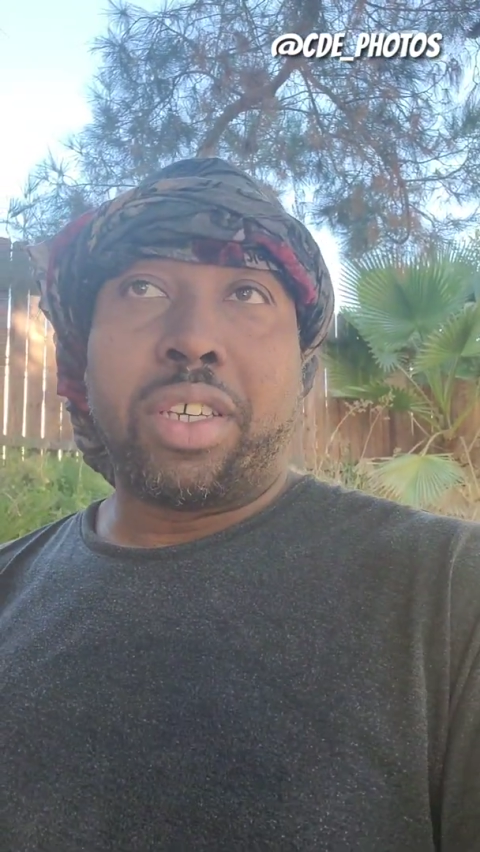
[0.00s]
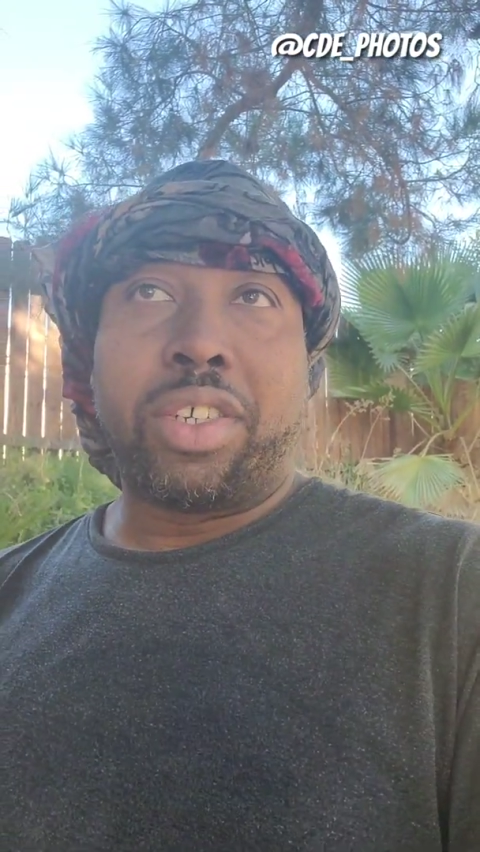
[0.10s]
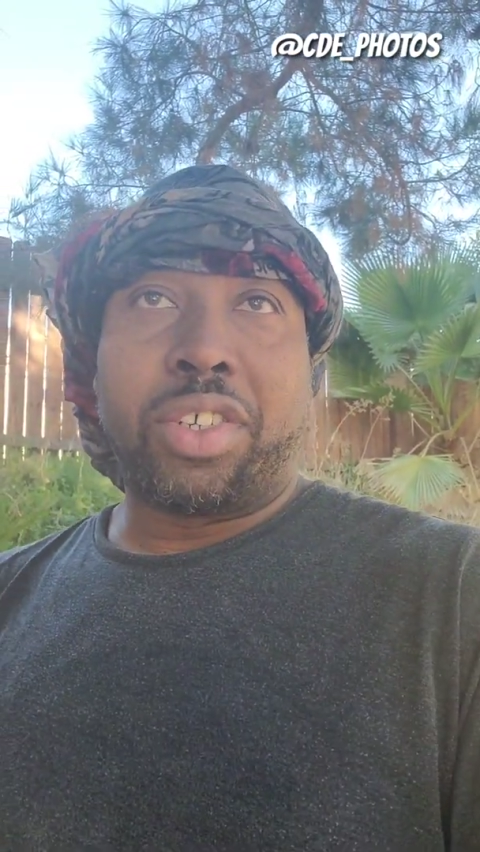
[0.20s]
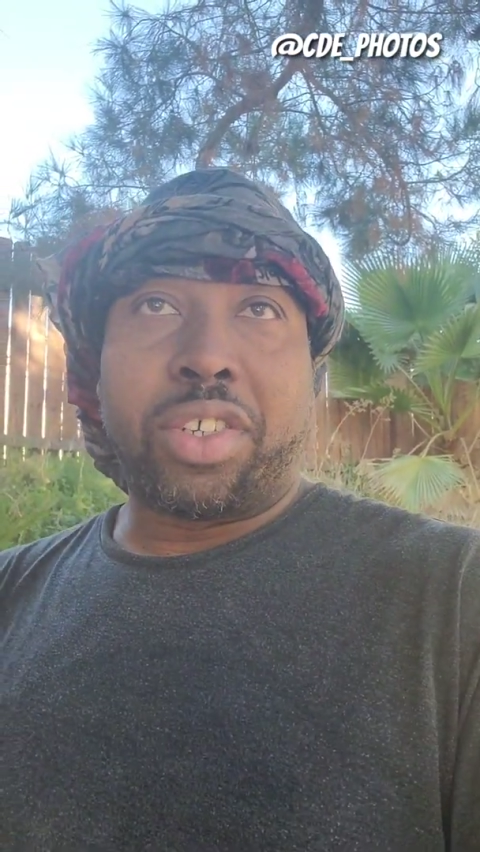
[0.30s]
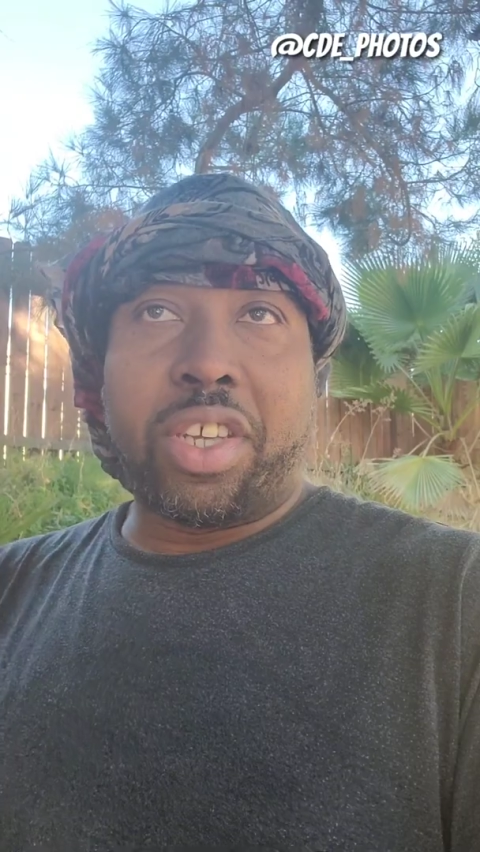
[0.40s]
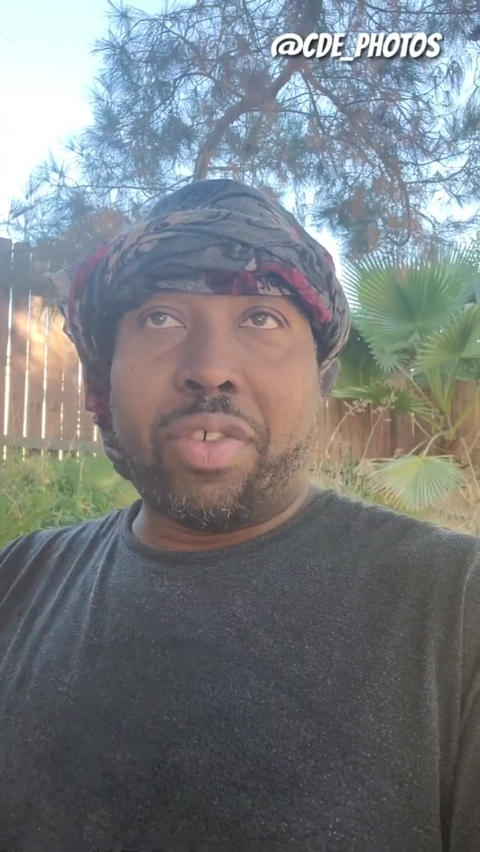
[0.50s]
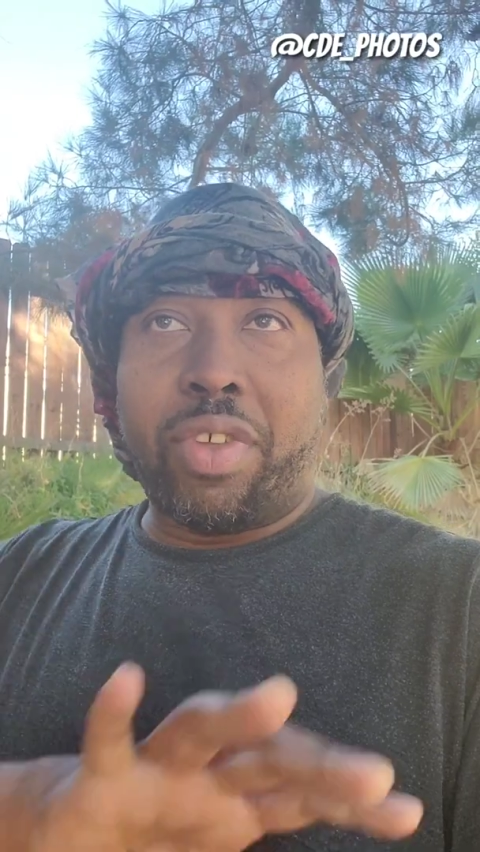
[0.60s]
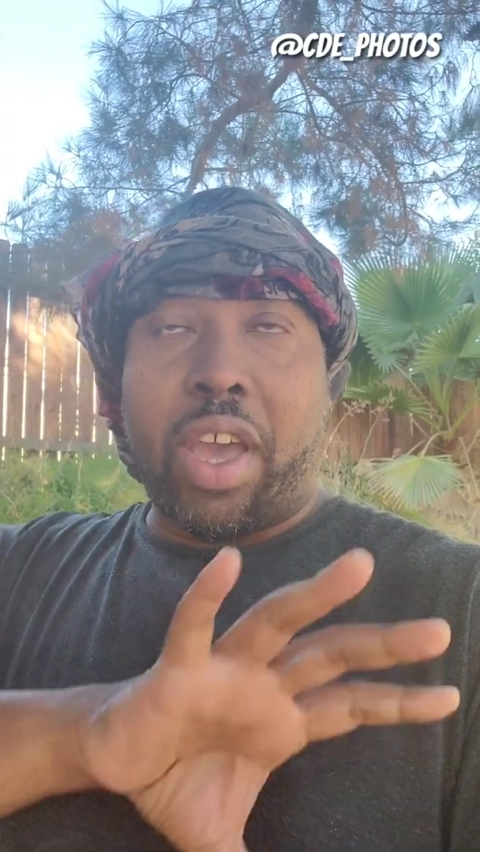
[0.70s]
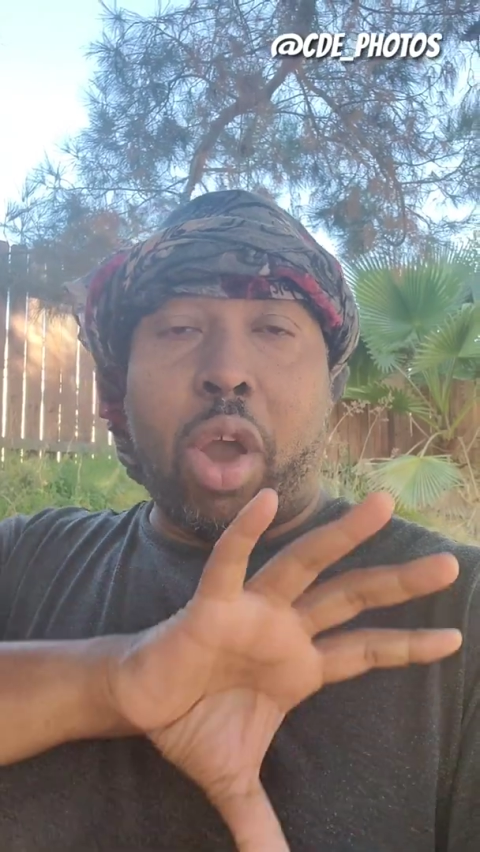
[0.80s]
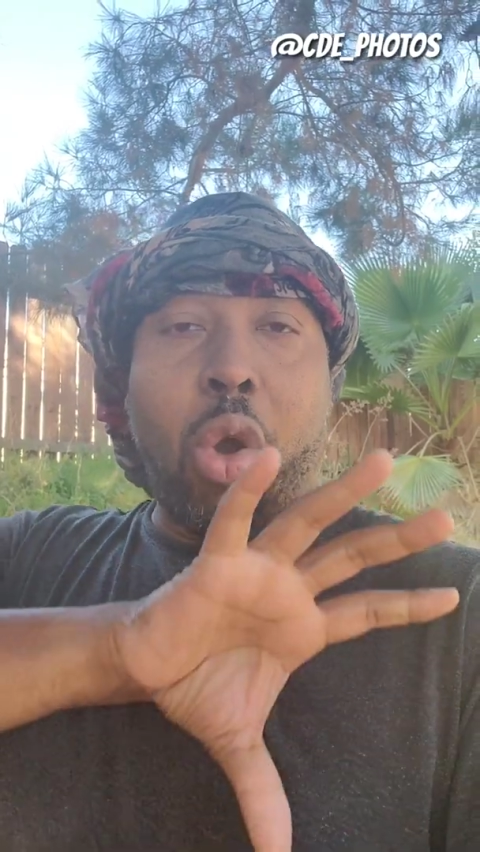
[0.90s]
just to give
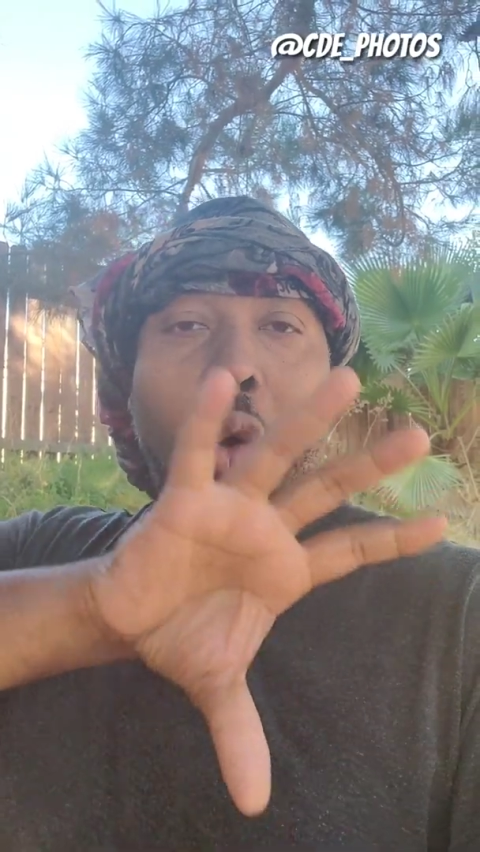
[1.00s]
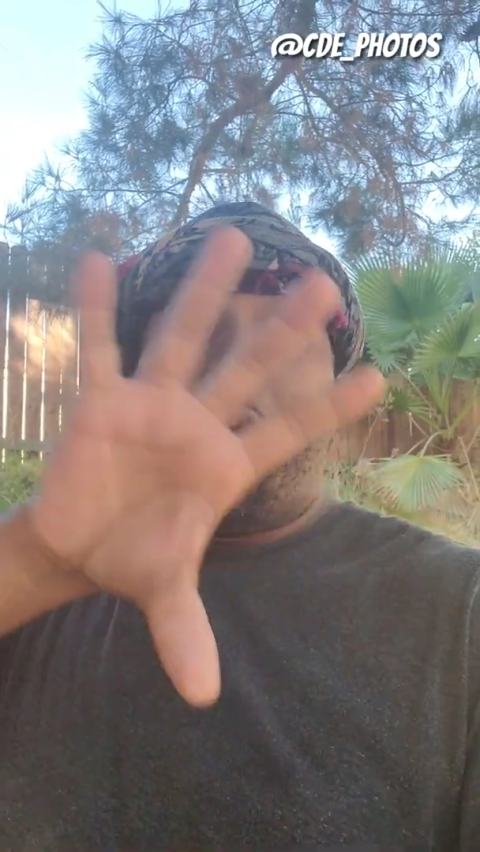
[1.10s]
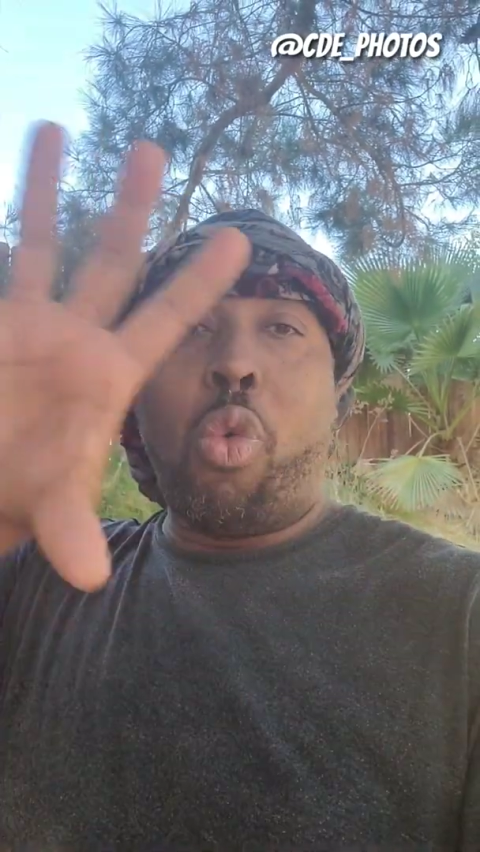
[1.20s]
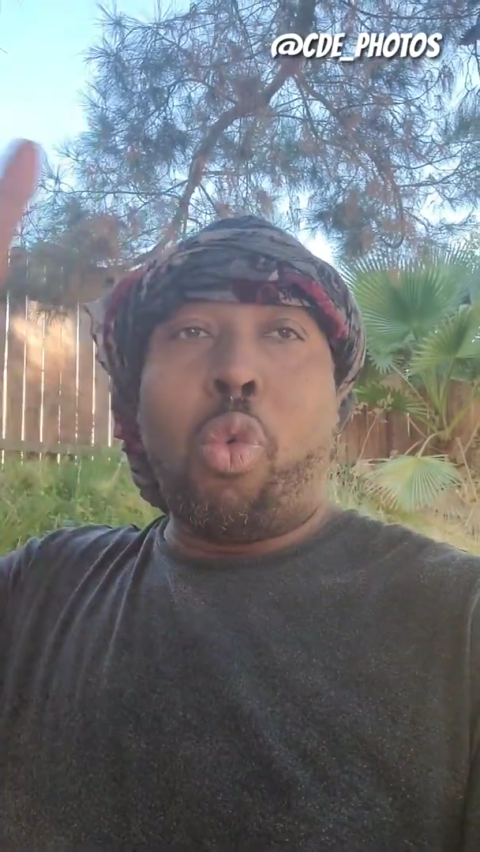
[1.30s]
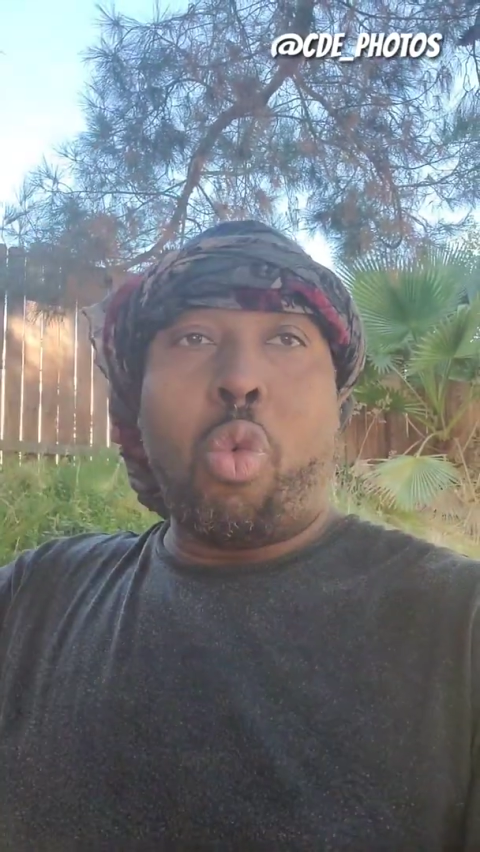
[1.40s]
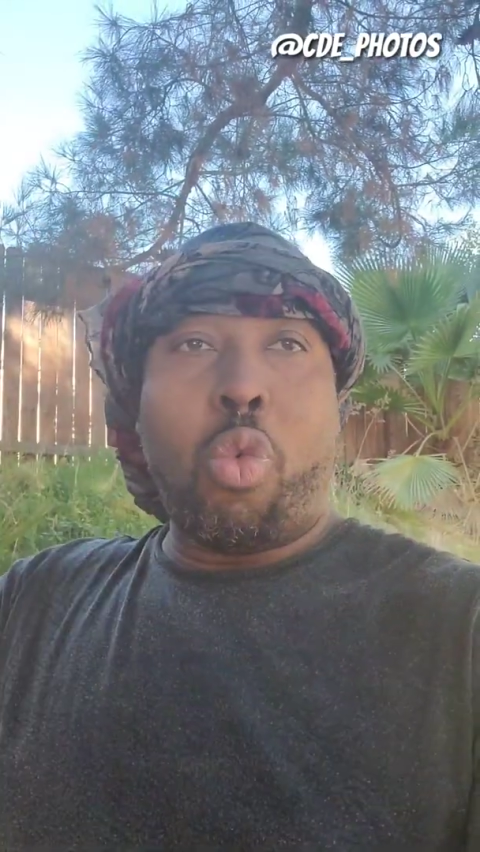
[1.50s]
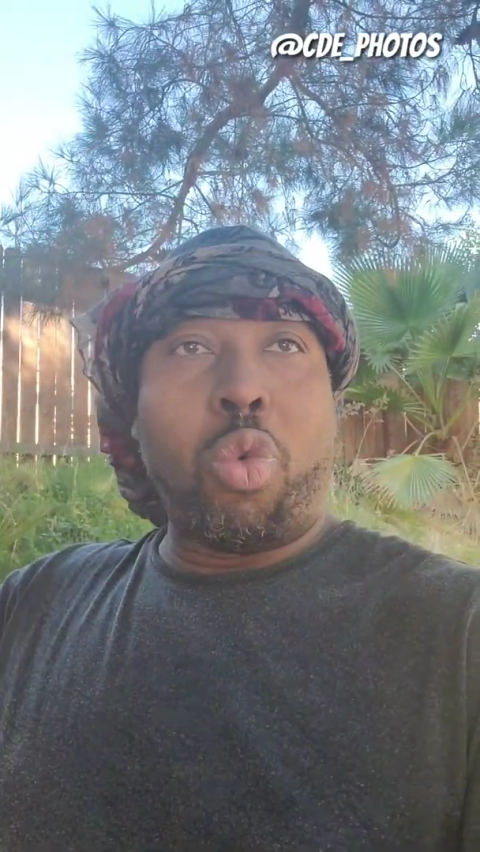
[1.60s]
that whole